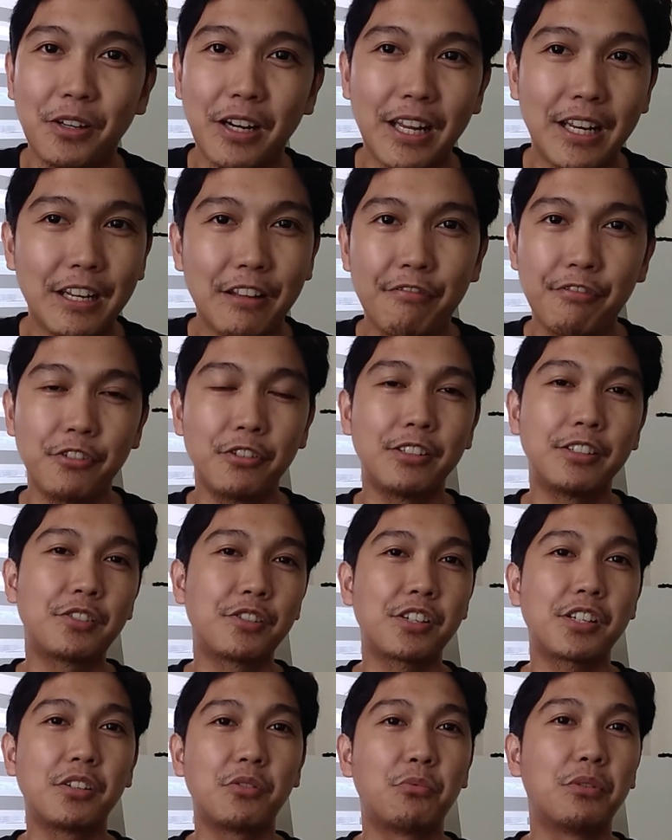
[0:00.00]
And if you're
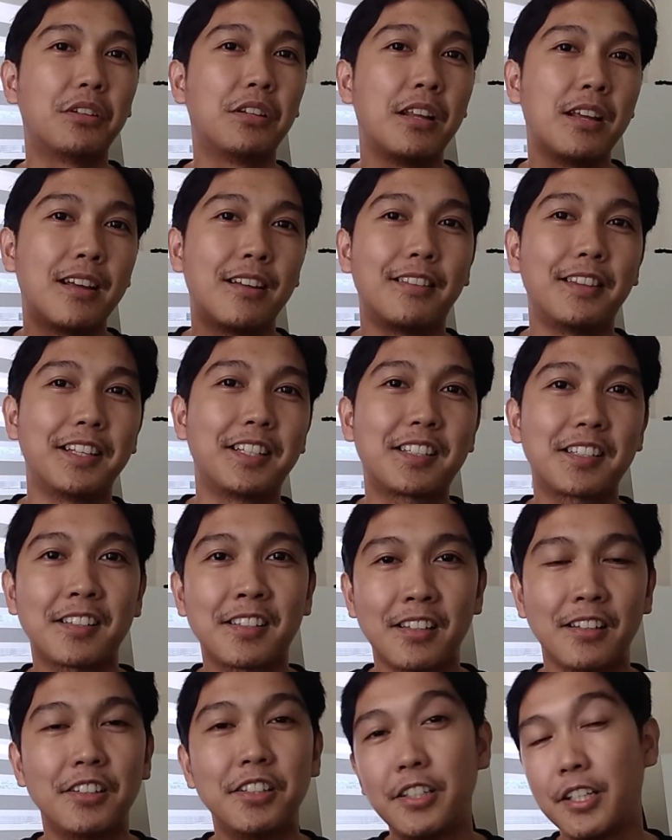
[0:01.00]
interested with
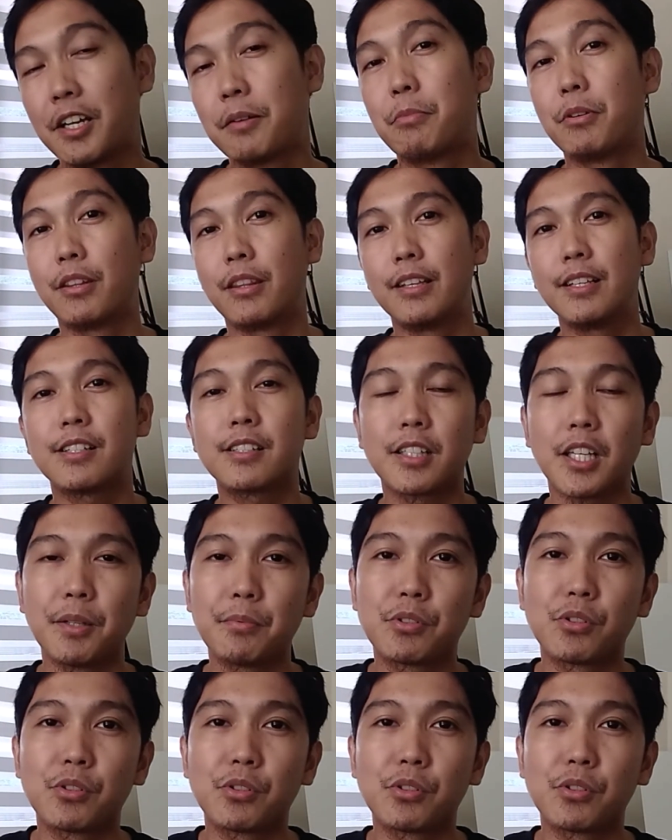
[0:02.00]
this, learning about this type,